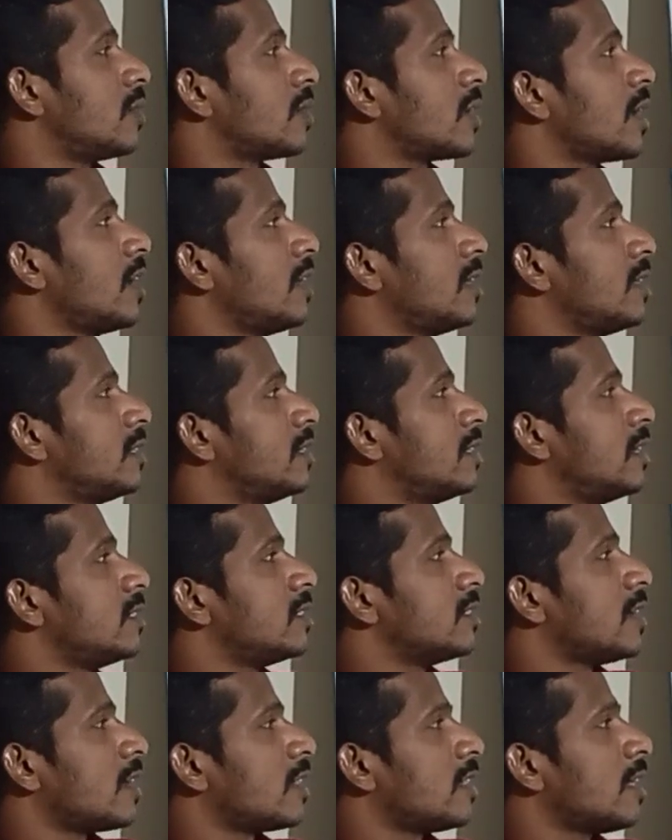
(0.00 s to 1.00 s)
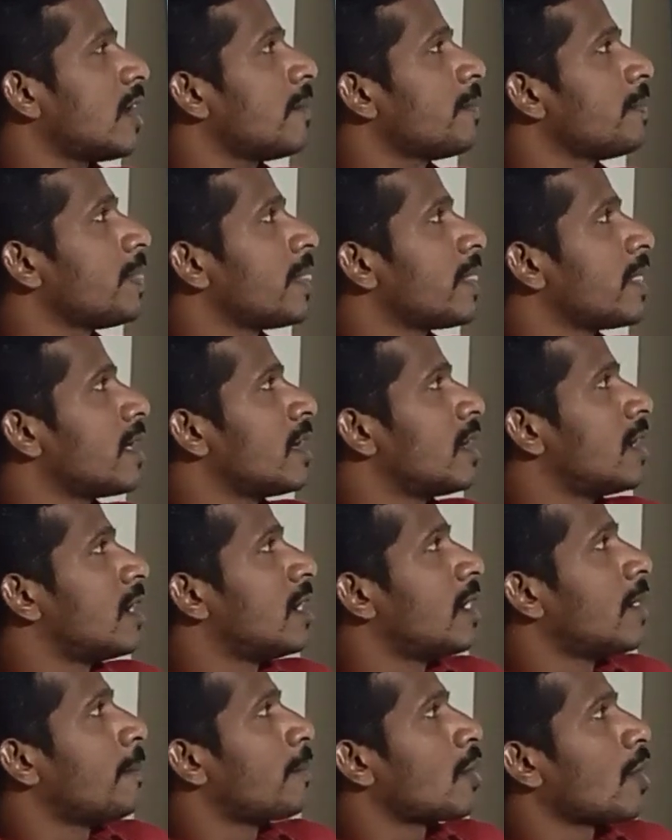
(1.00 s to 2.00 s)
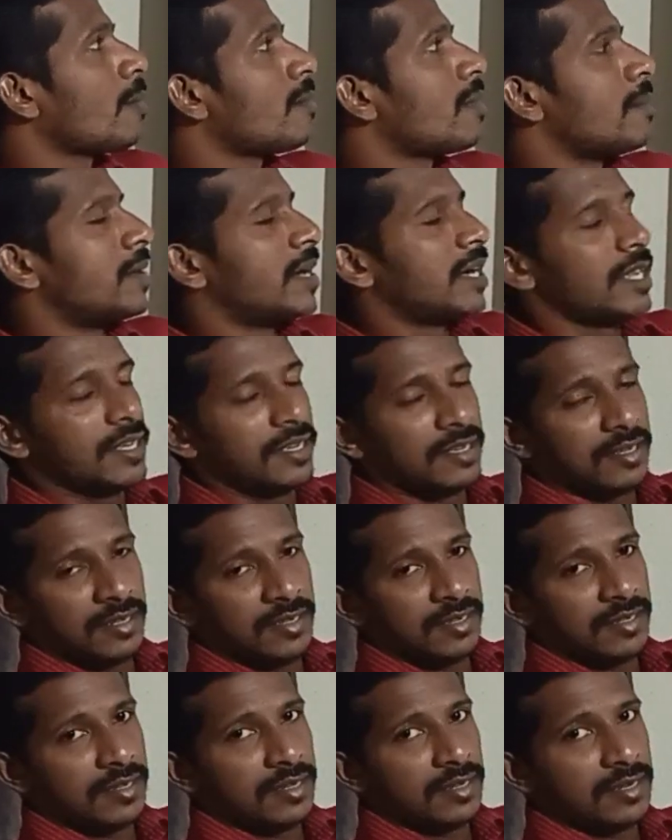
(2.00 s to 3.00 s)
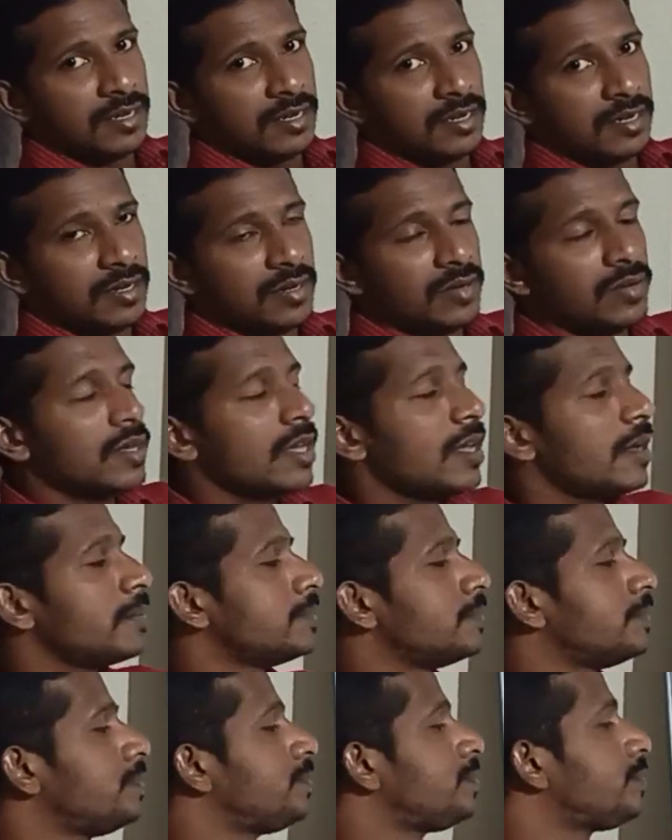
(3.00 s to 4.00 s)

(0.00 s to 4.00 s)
Okay. These are the problematic. Okay.